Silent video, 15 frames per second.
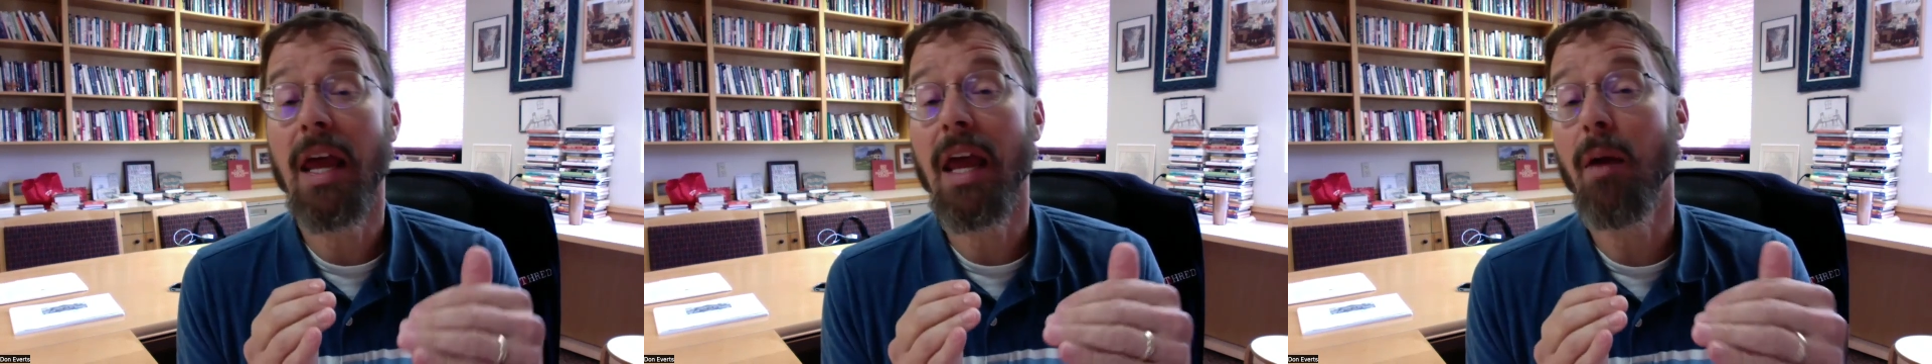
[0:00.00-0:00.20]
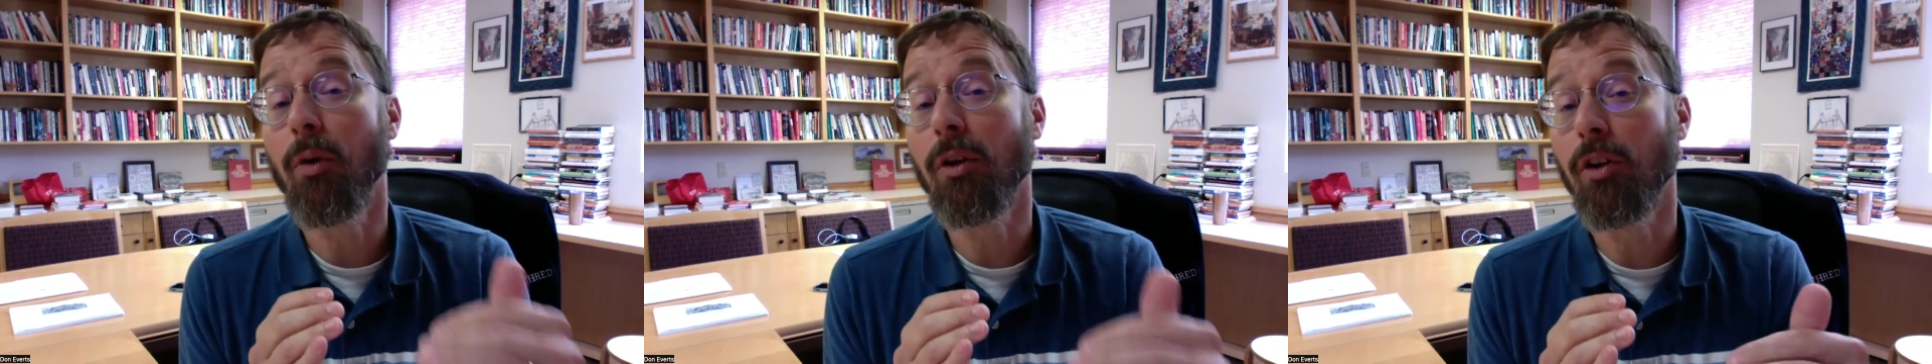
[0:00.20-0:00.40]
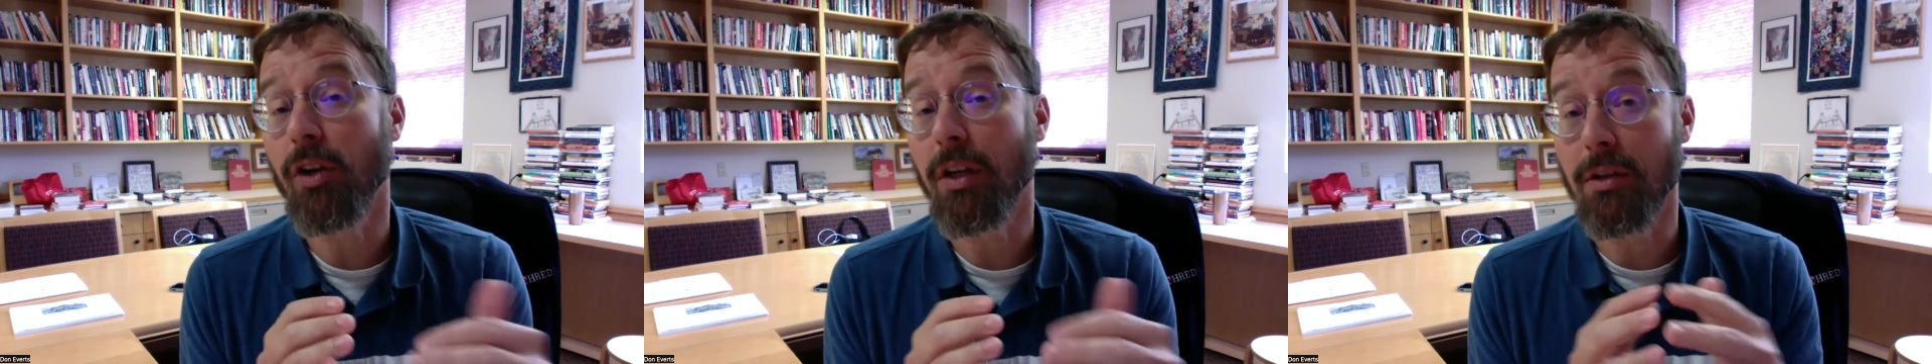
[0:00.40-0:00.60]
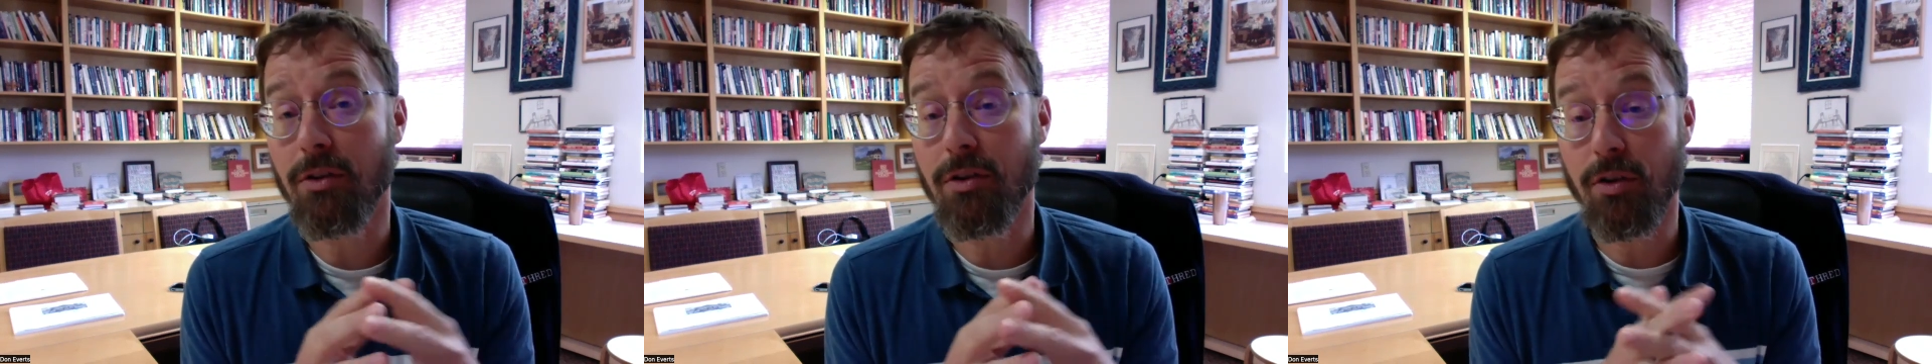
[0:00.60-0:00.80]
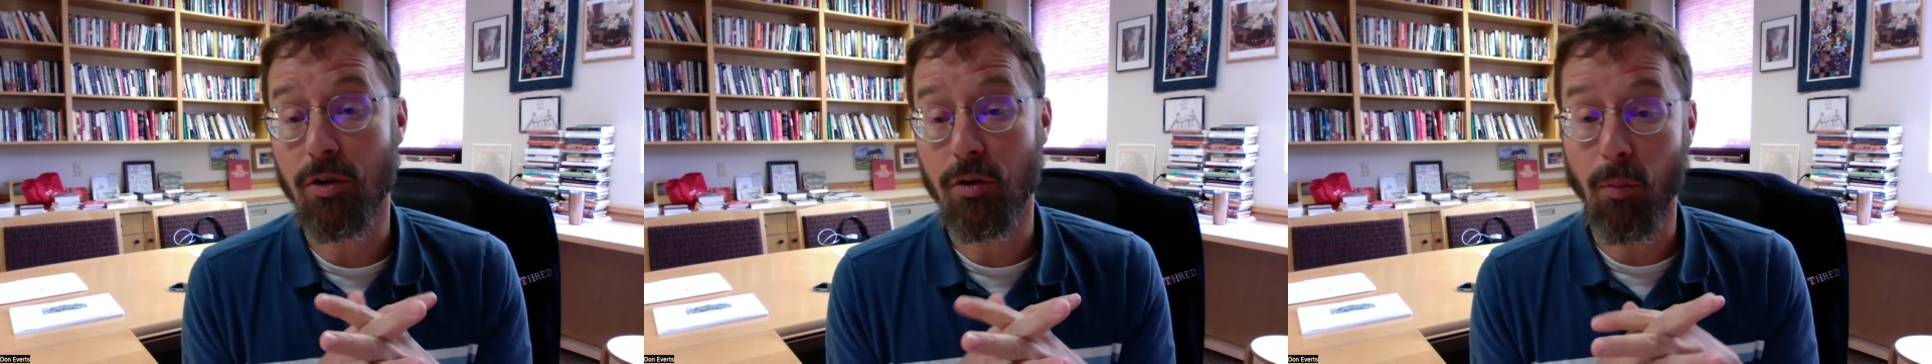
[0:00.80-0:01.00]
and we're looking
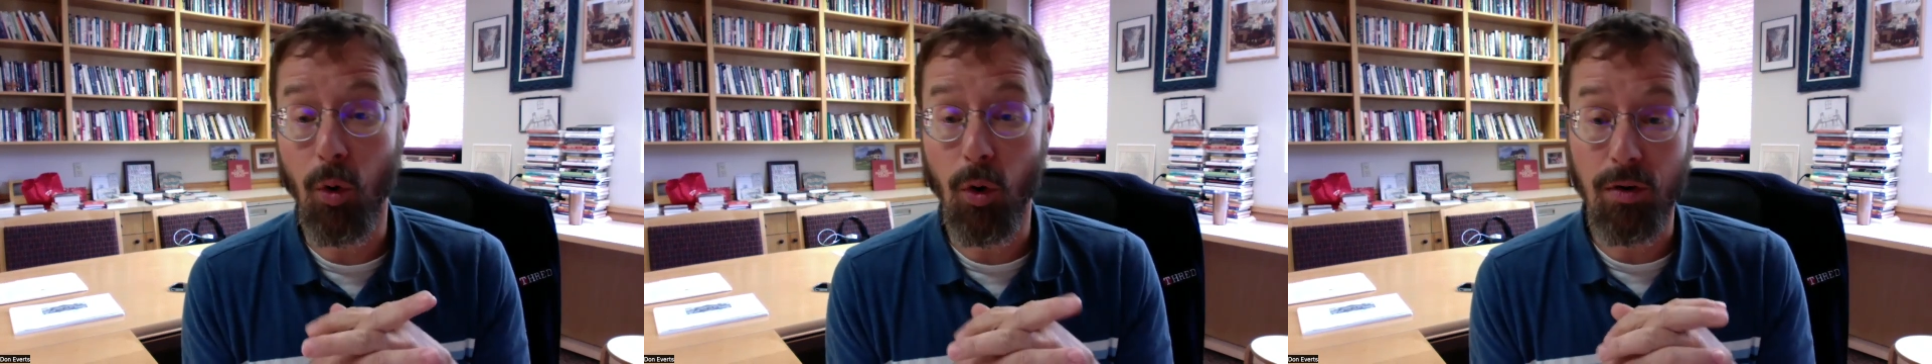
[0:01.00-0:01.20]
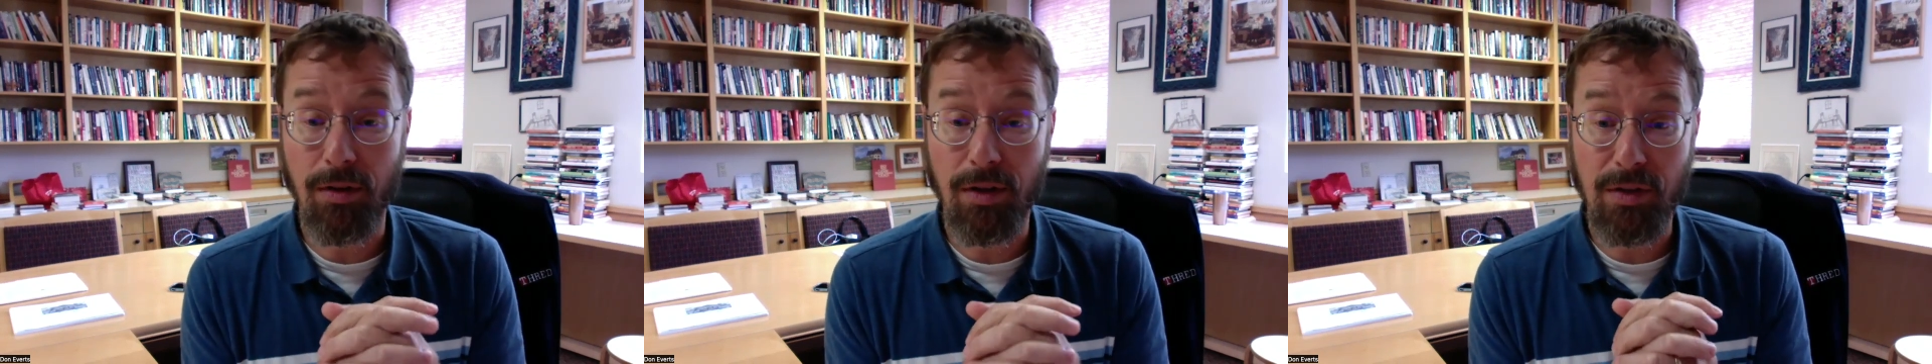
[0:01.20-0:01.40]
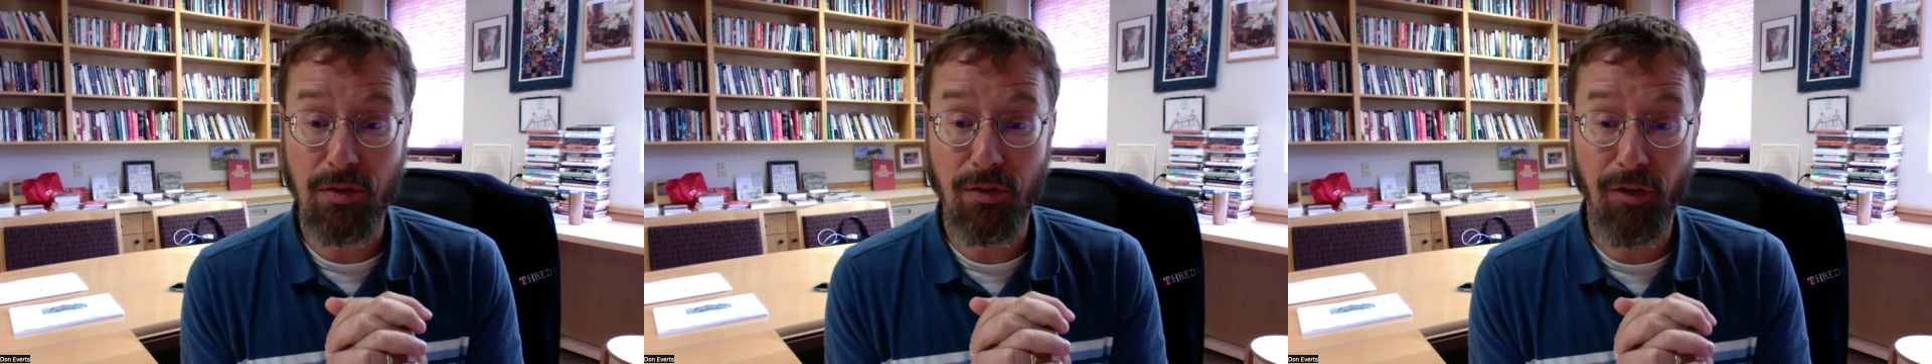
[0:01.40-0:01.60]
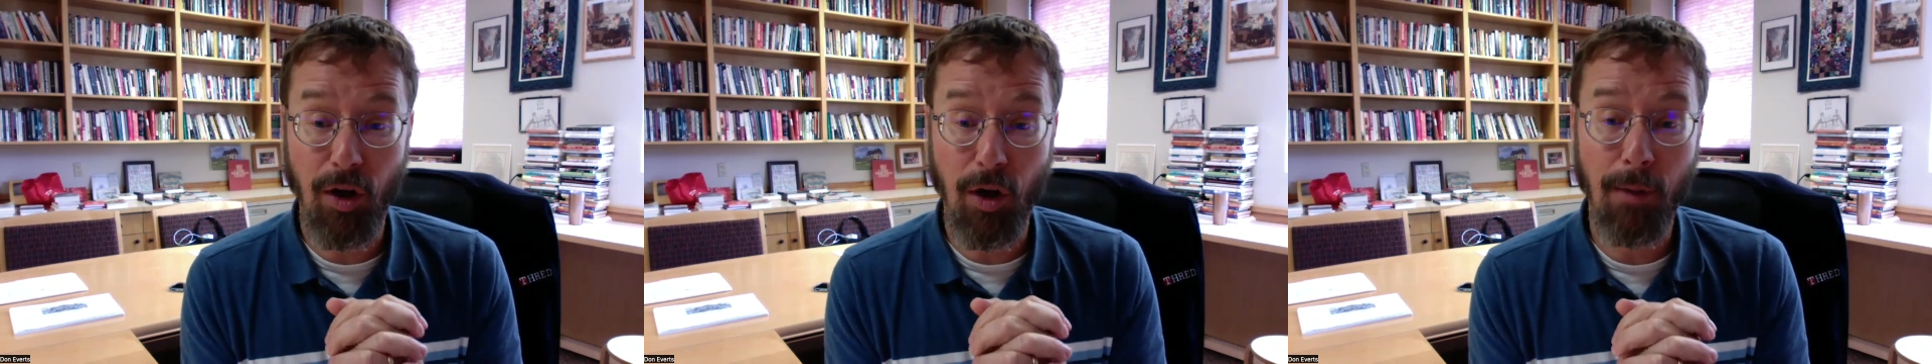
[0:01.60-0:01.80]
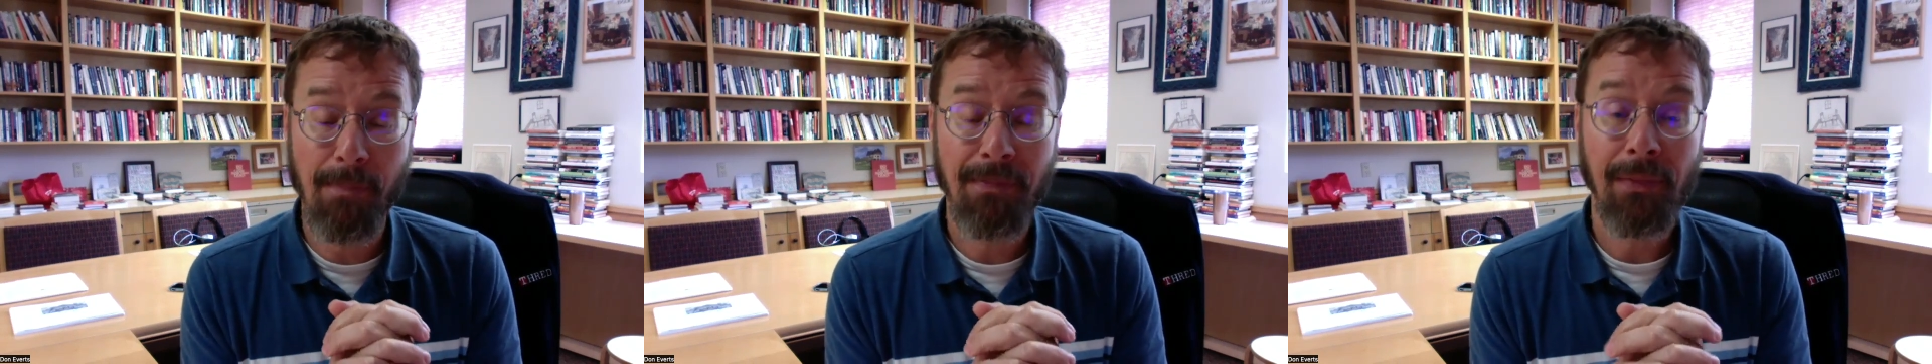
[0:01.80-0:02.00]
to do more this
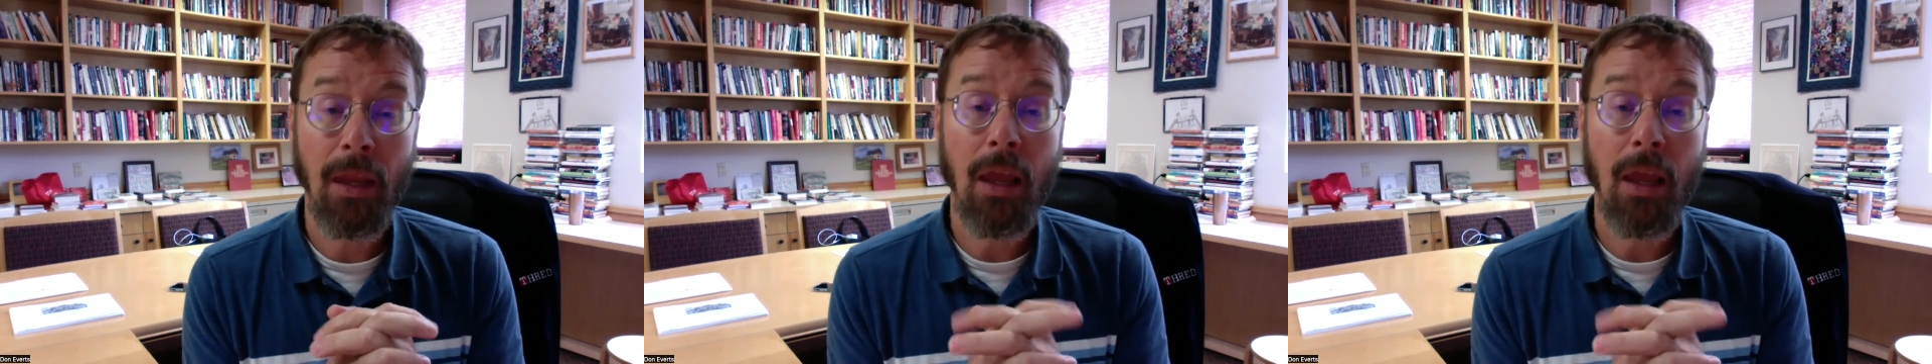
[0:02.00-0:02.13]
fall.